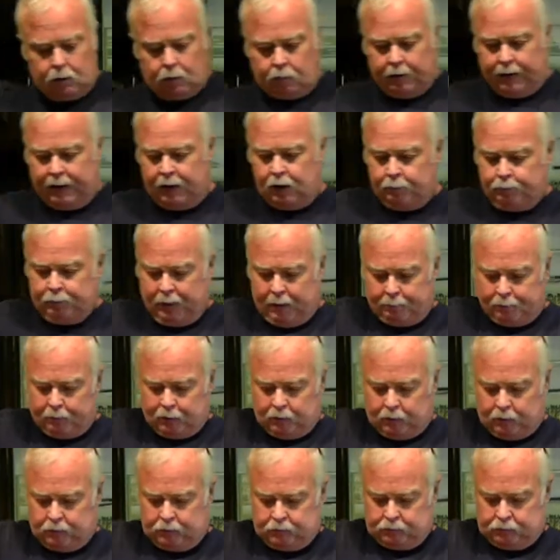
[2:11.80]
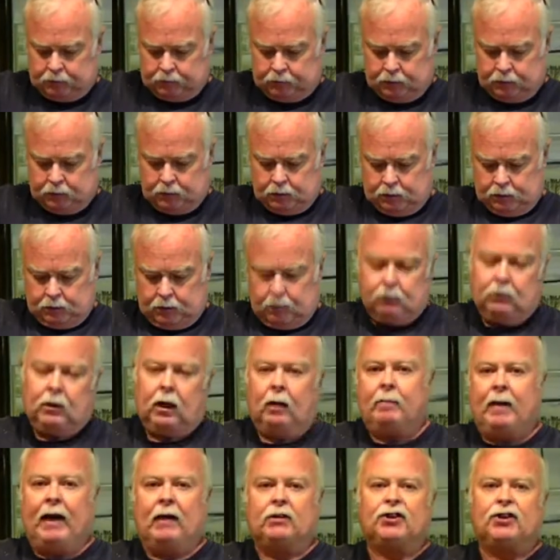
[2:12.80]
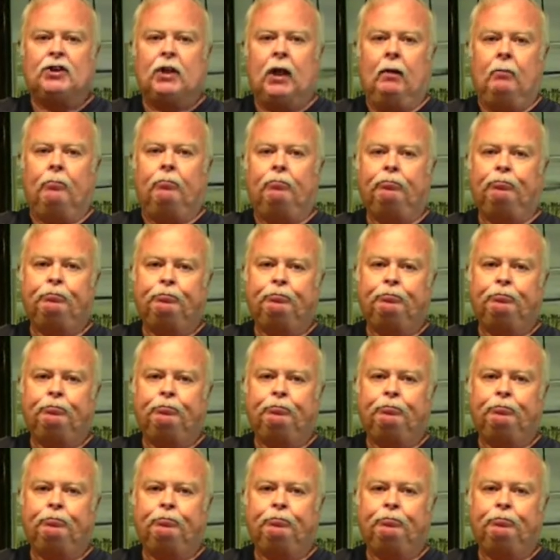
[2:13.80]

Ground pepper, about some.